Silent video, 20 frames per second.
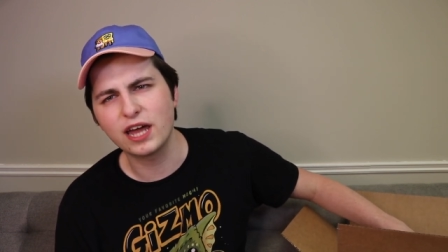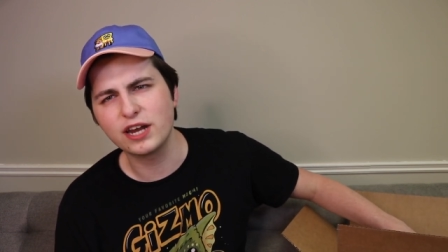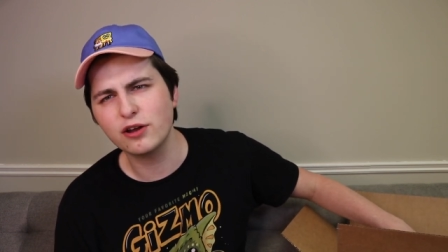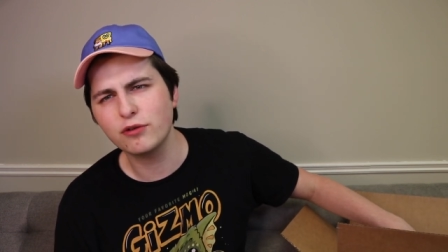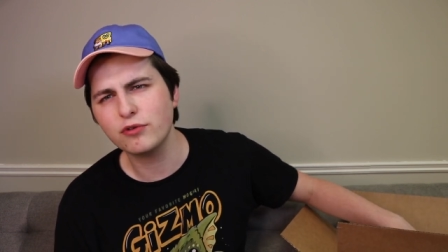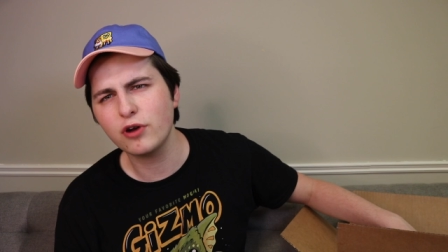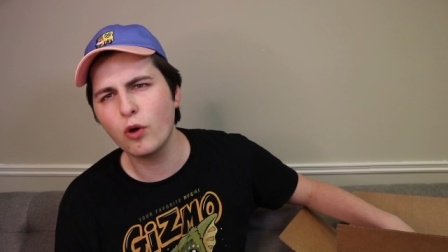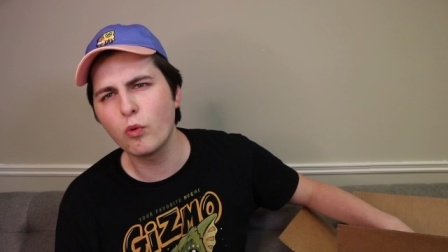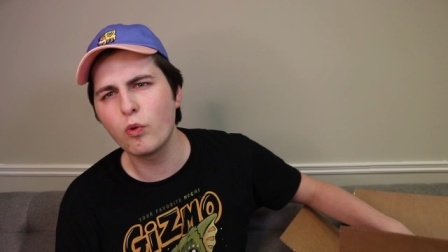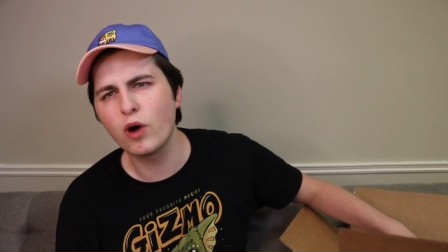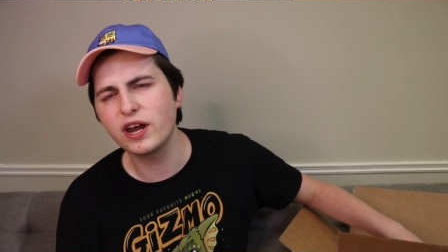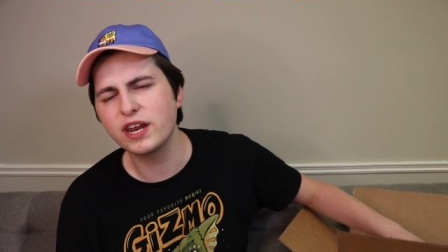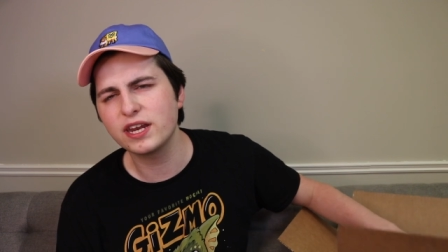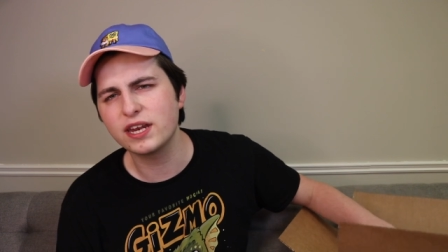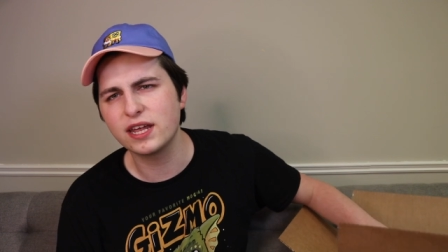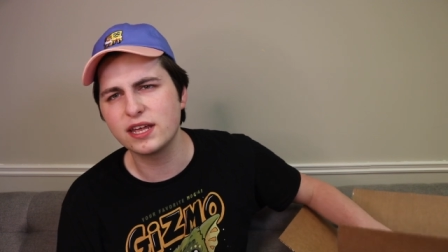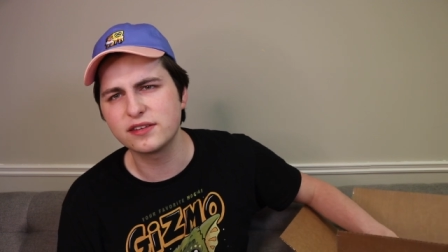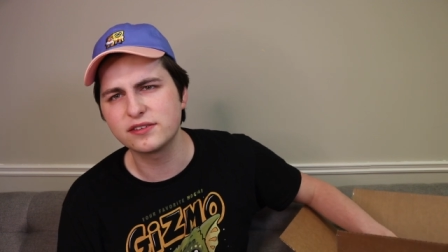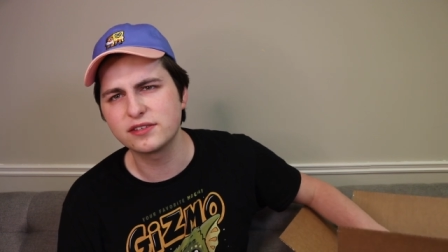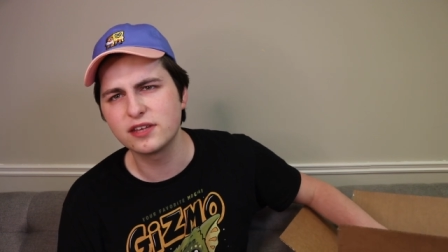I don't know what
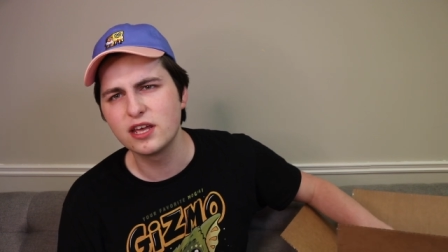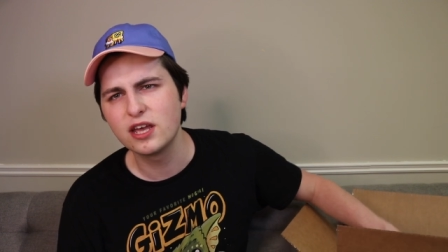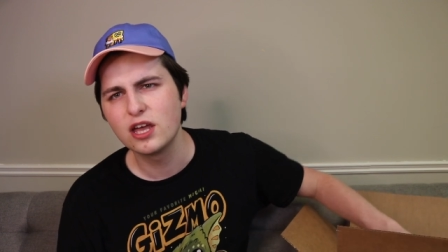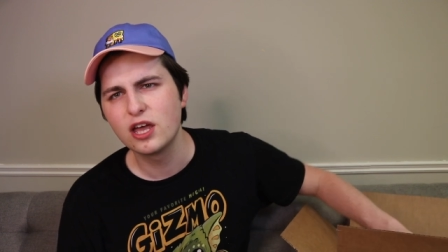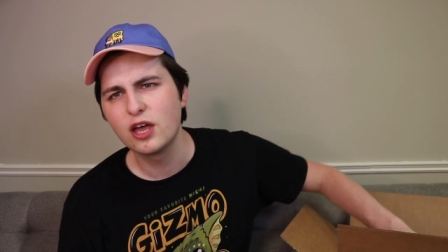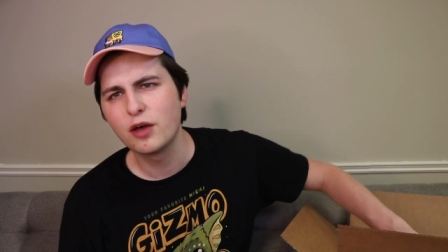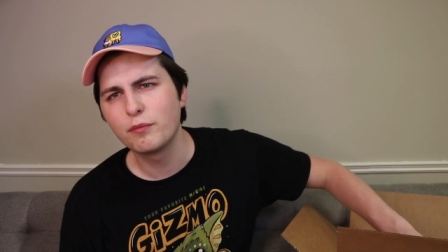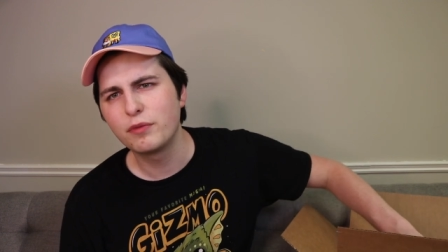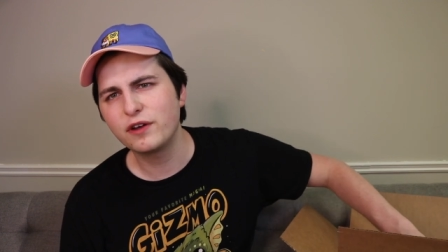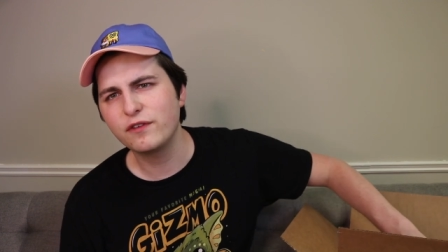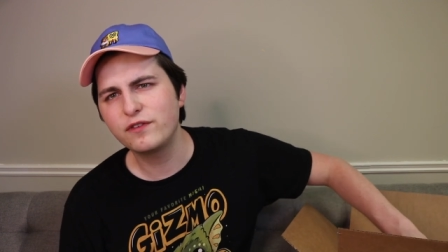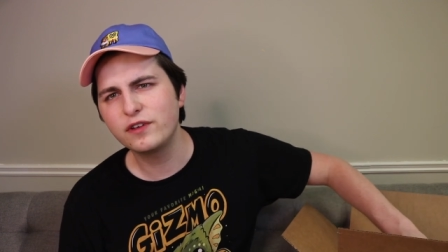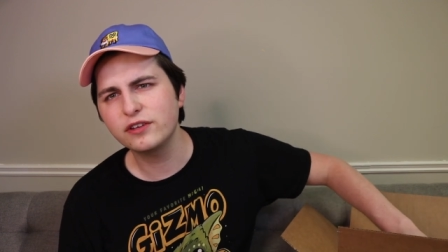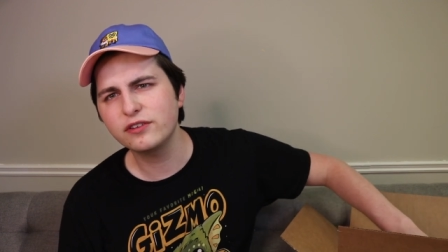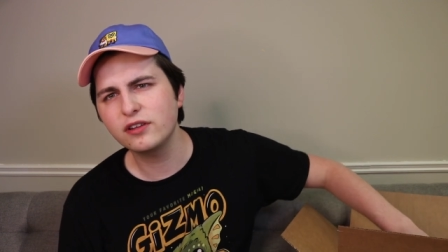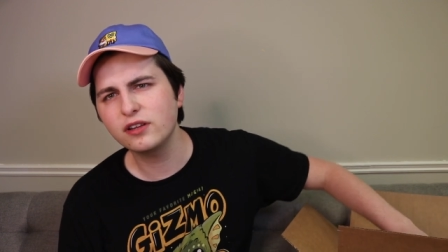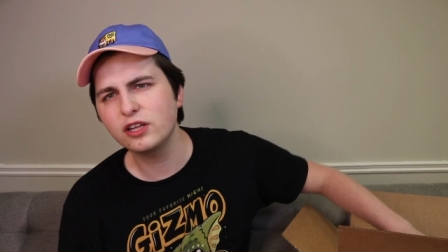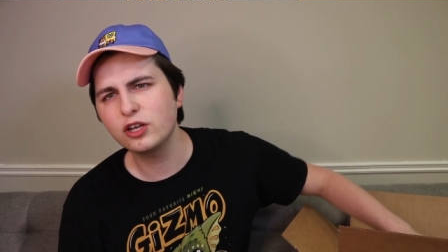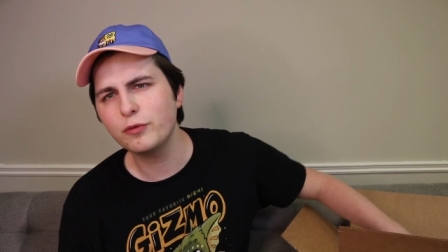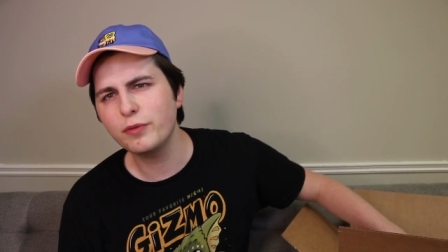it is, but it
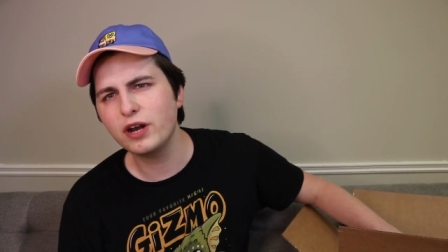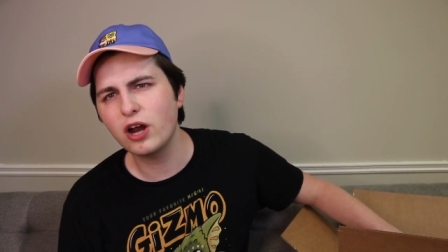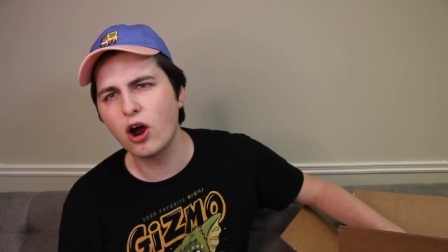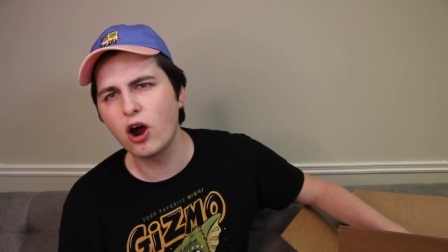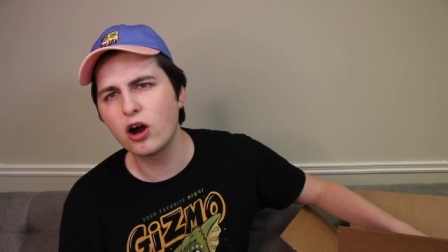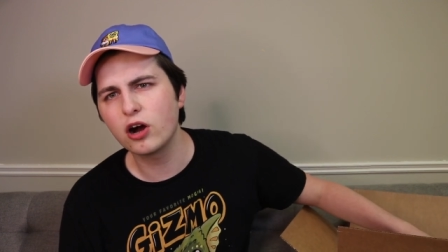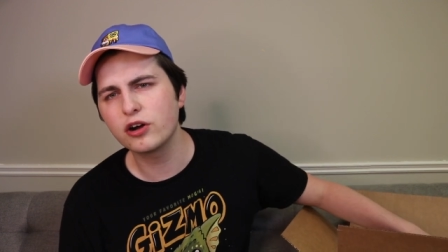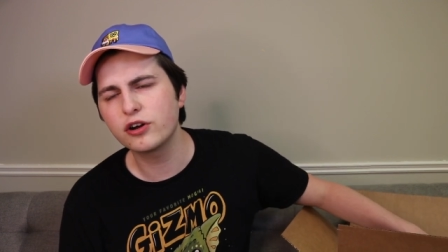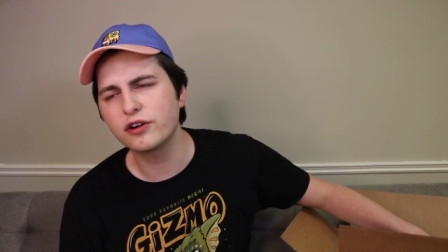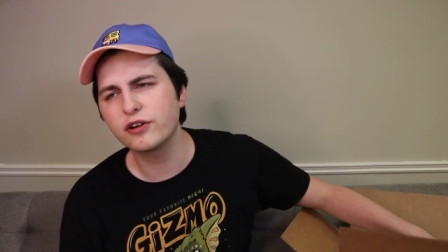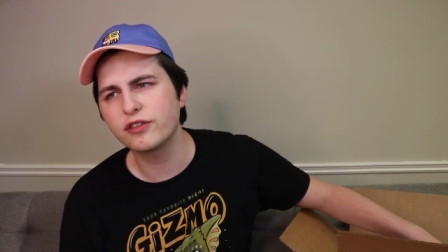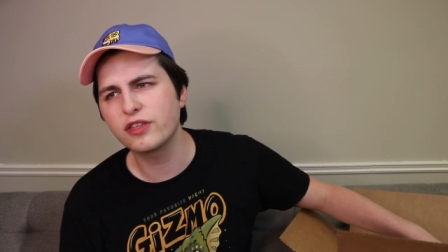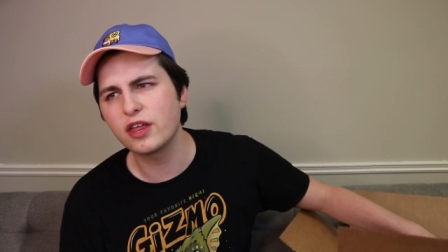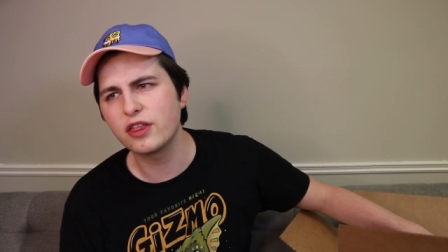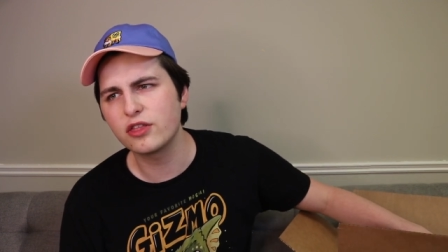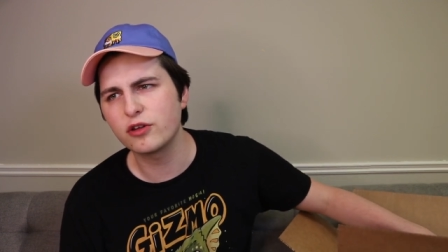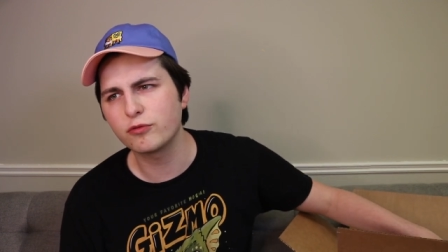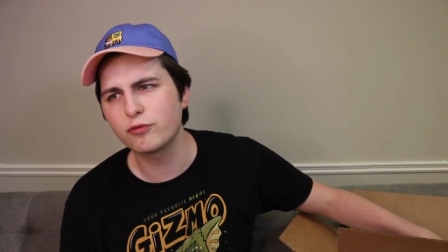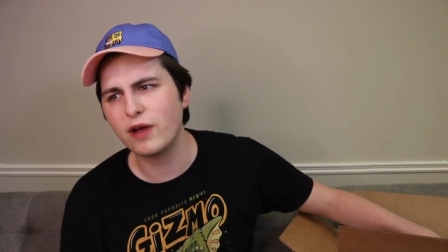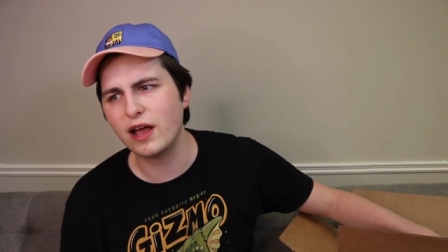feels a little bit harder
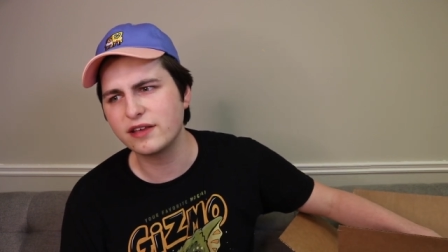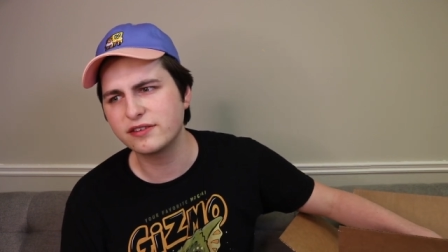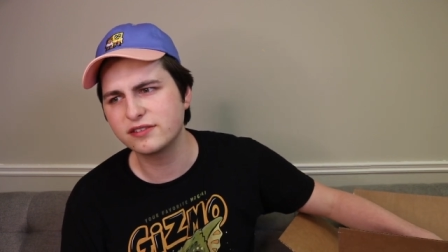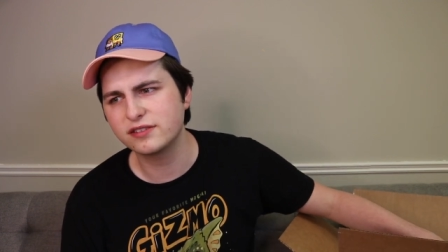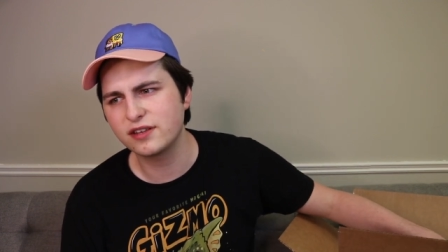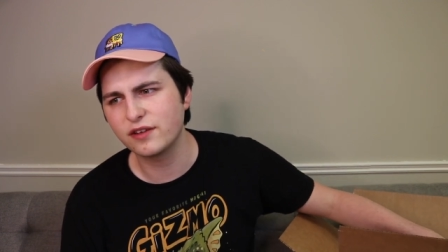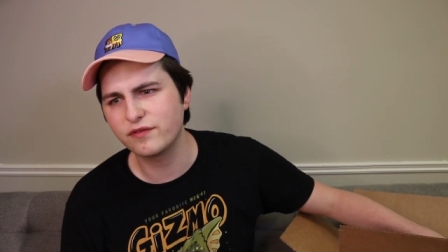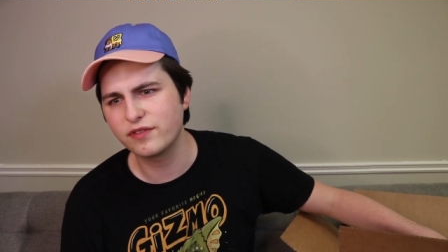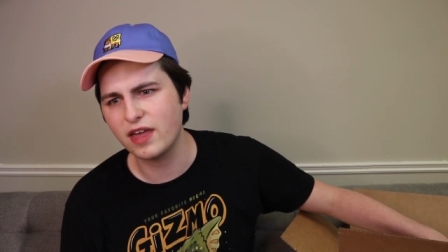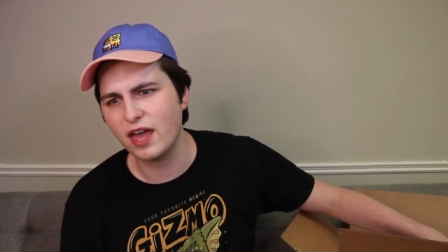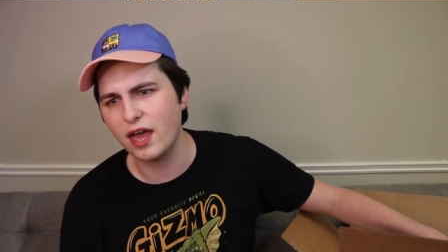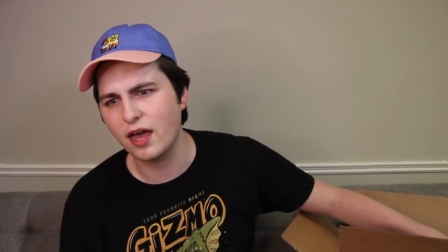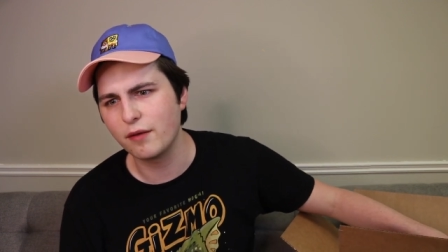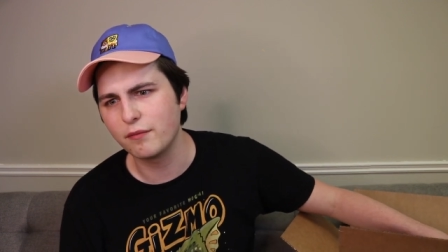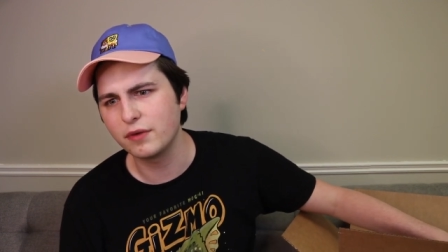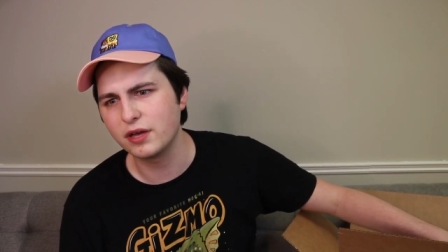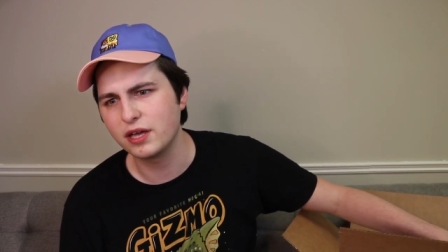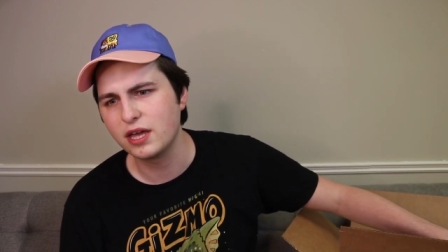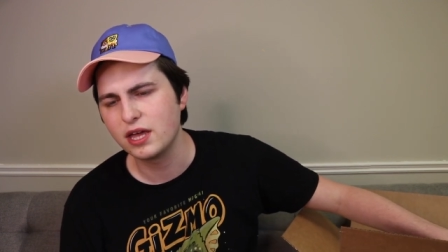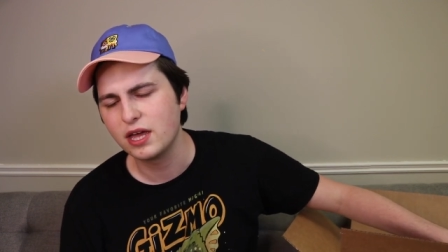than the rest of
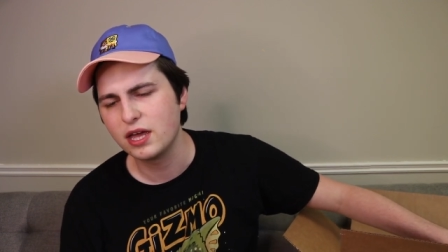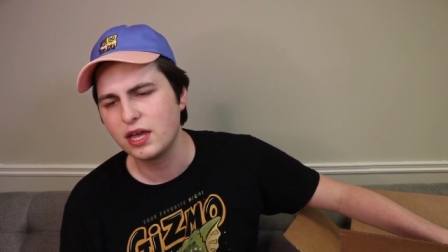them.